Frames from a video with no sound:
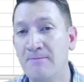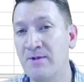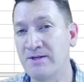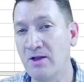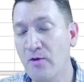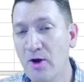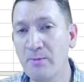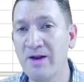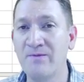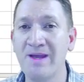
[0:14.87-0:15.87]
There's a little
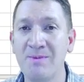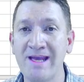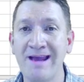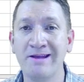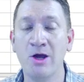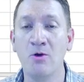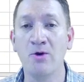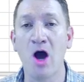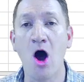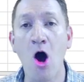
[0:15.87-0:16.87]
bit of VBA
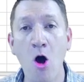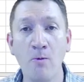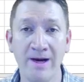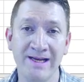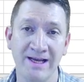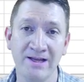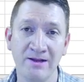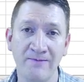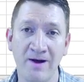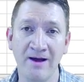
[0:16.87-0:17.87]
code already in
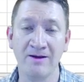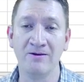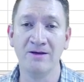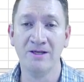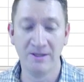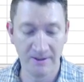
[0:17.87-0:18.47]
the file.